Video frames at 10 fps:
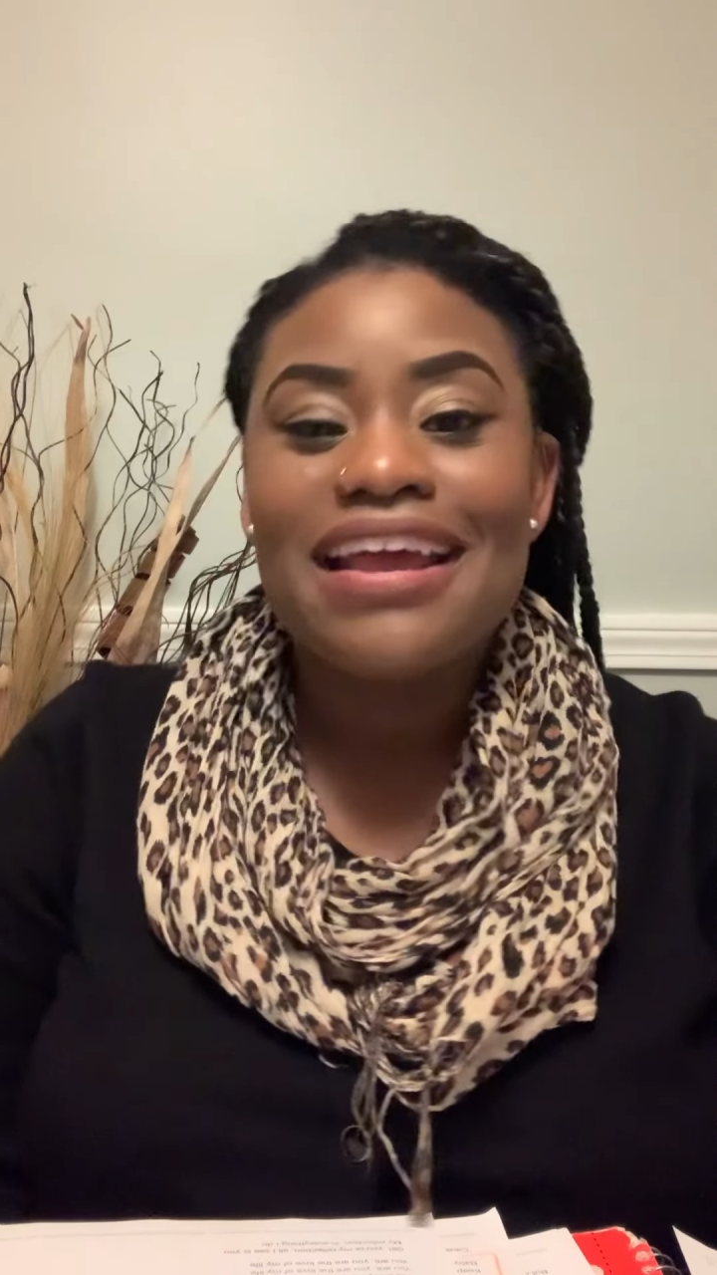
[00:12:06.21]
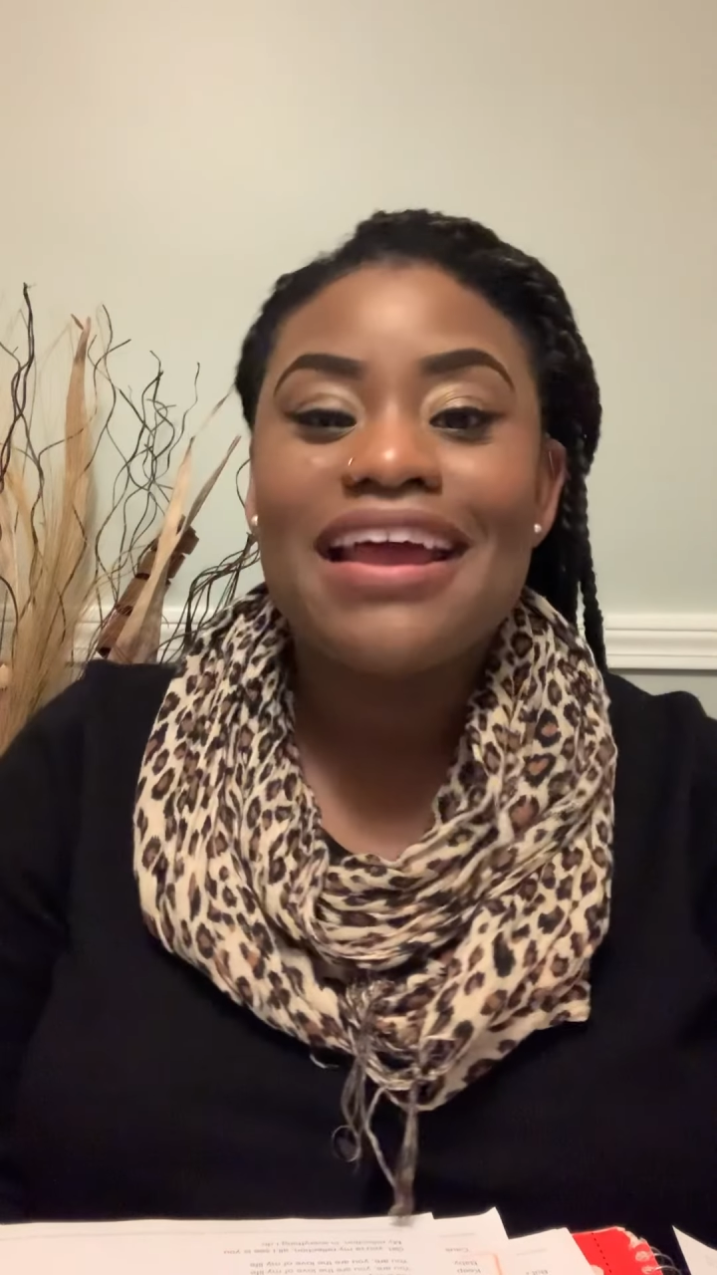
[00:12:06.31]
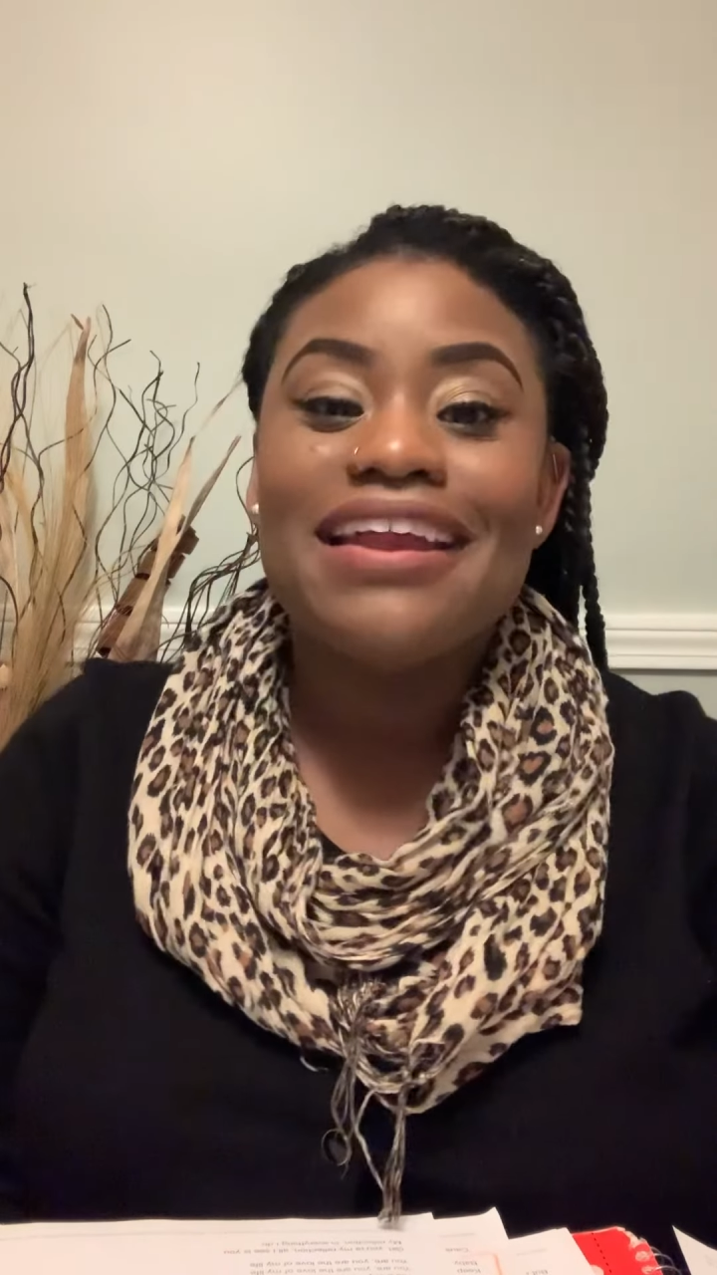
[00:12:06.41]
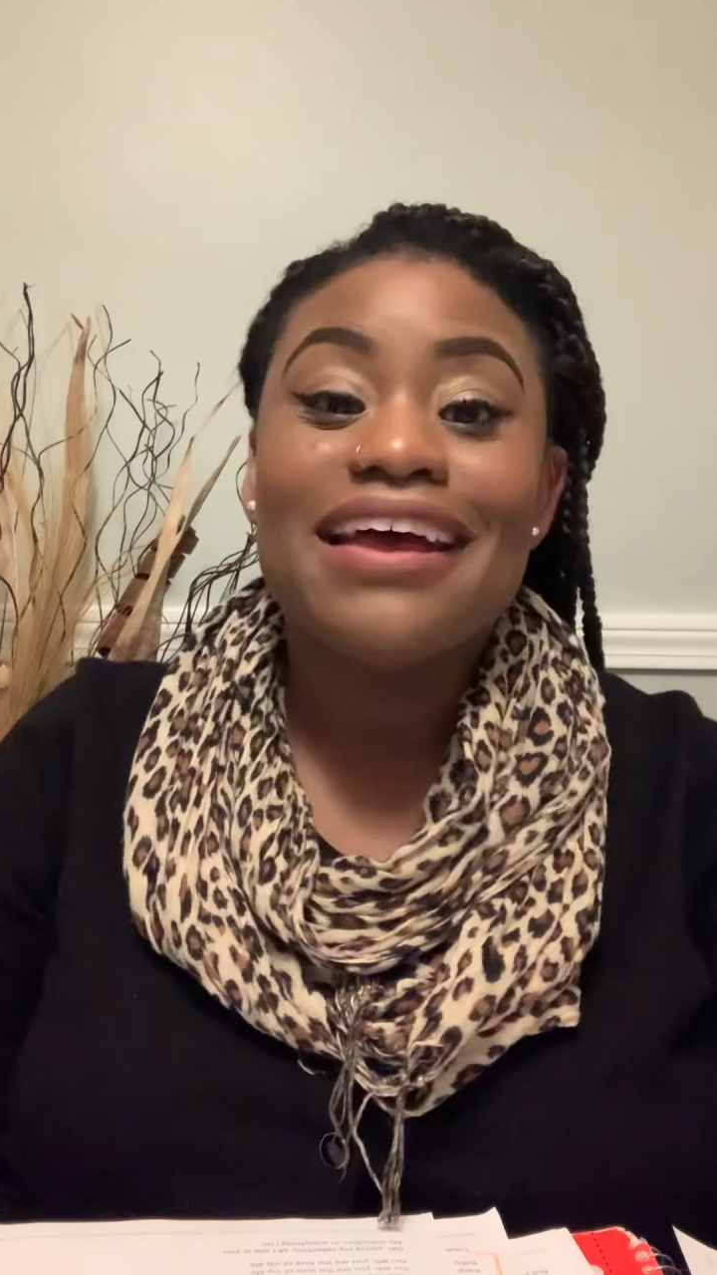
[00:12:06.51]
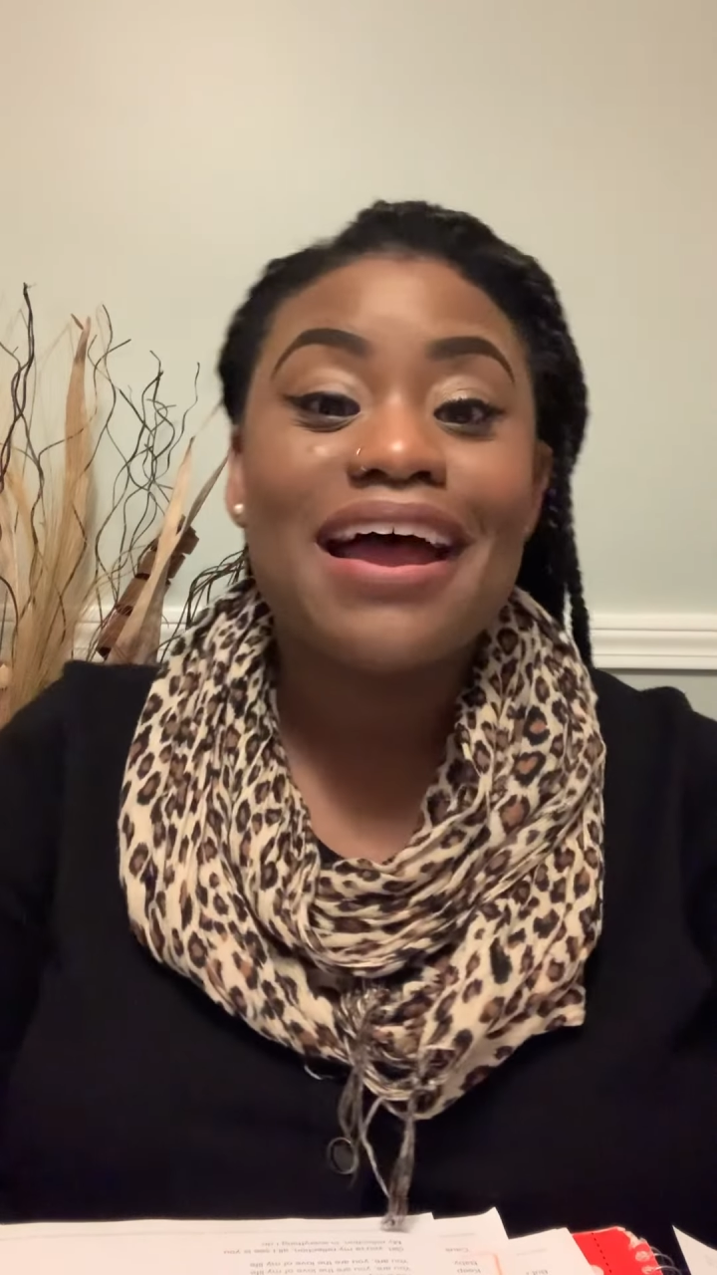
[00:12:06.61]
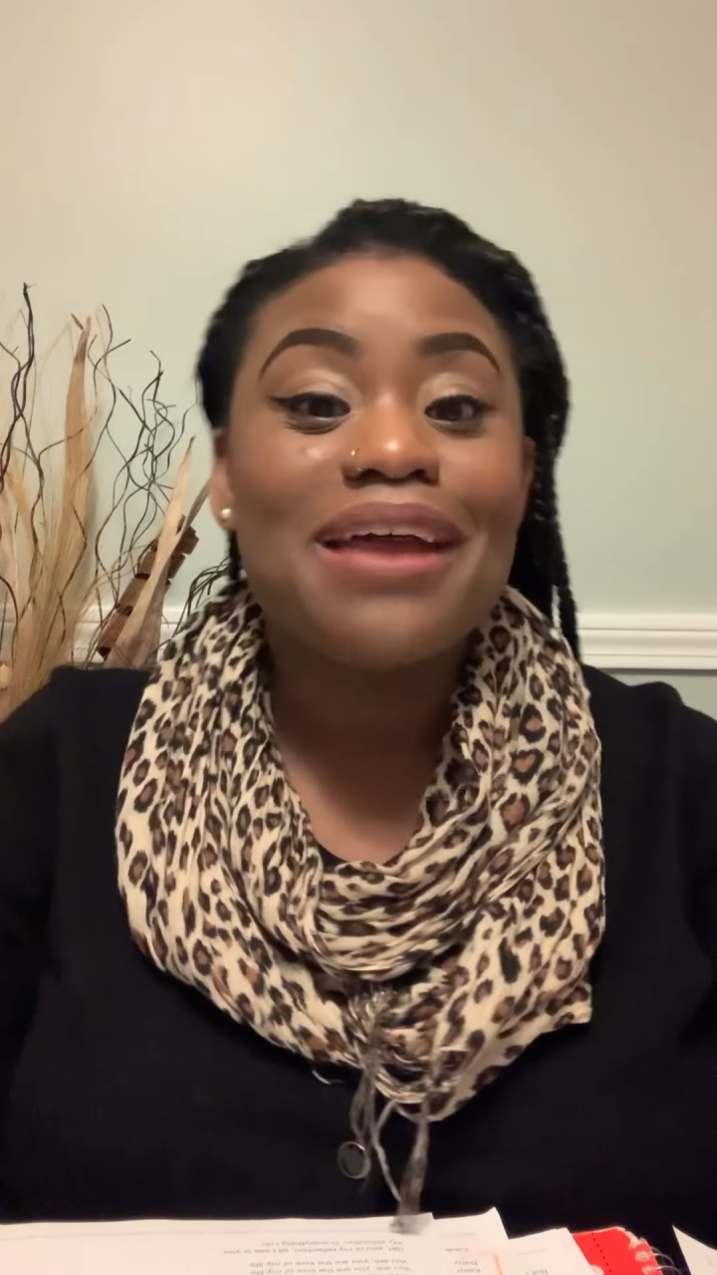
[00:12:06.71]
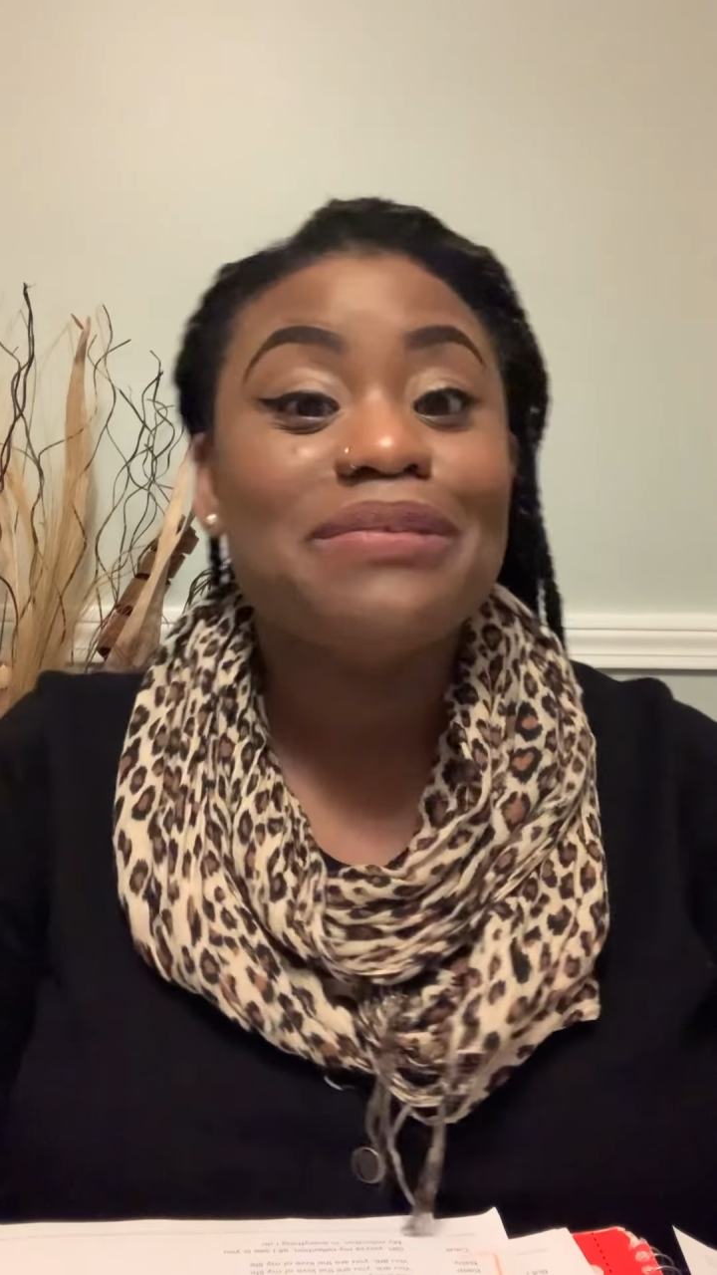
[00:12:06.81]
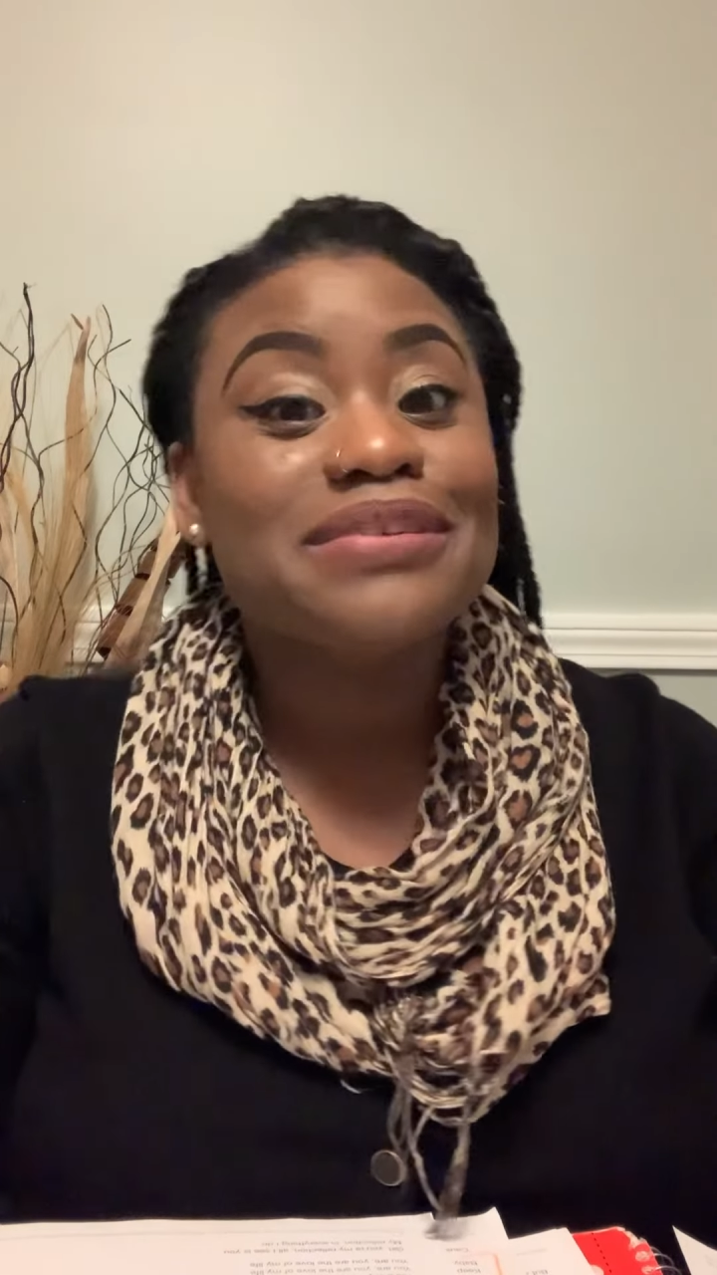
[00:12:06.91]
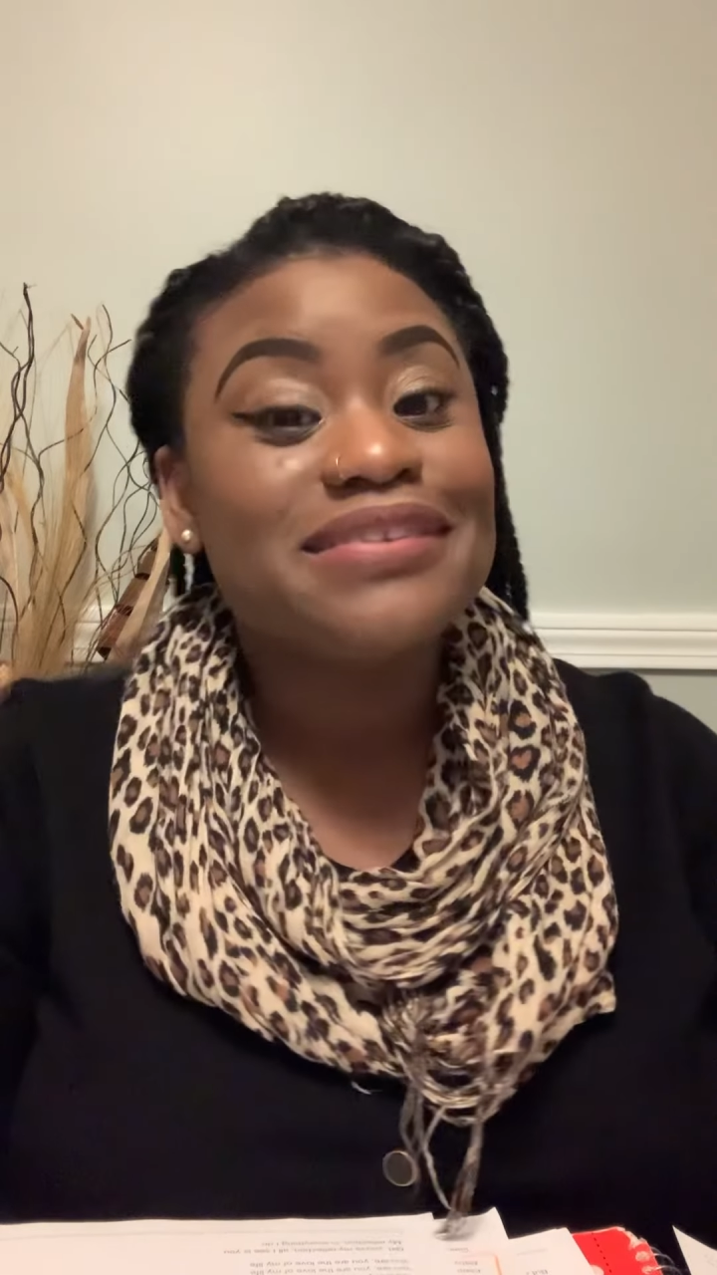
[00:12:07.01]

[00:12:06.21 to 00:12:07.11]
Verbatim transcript: And I will